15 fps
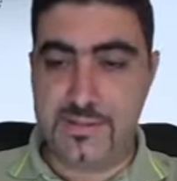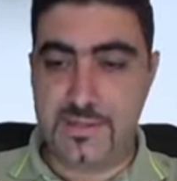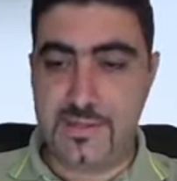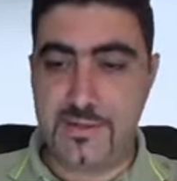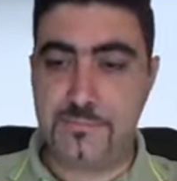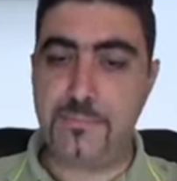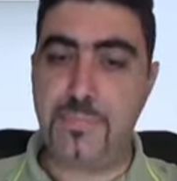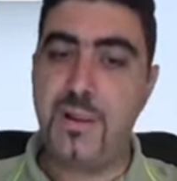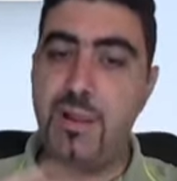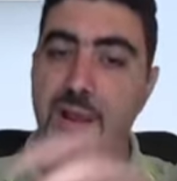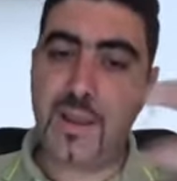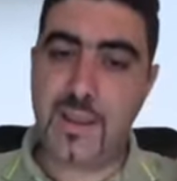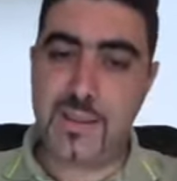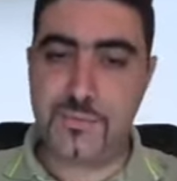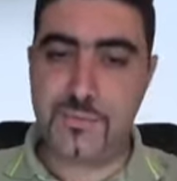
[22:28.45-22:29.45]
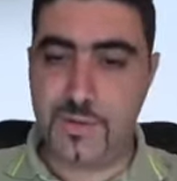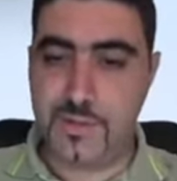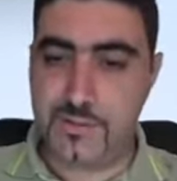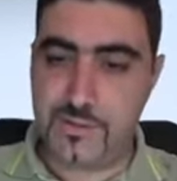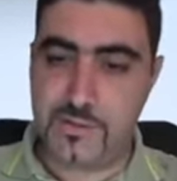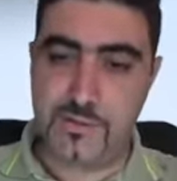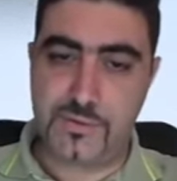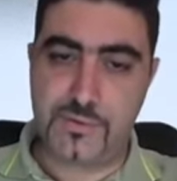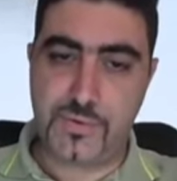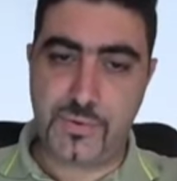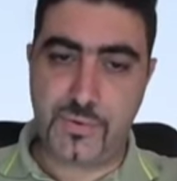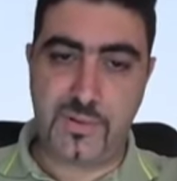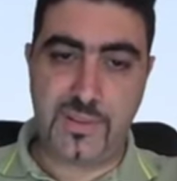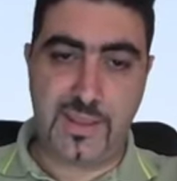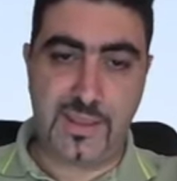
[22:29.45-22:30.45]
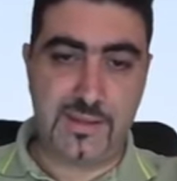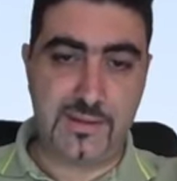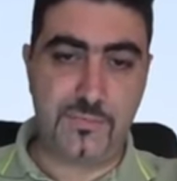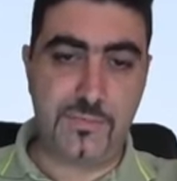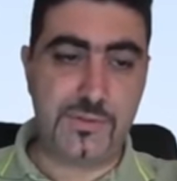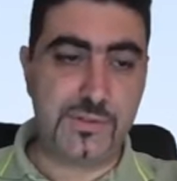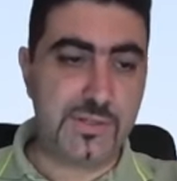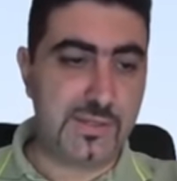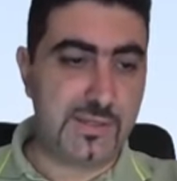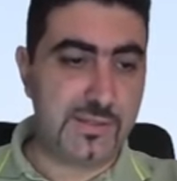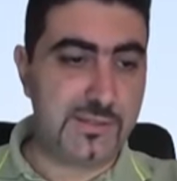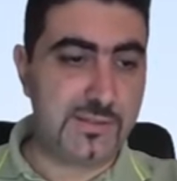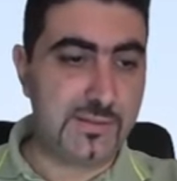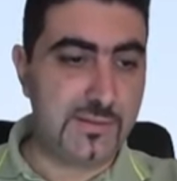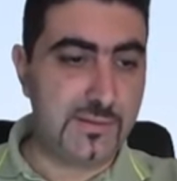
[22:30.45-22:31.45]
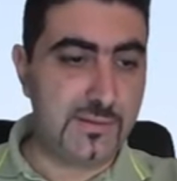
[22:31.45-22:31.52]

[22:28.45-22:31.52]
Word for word: an implied way to control that, which is,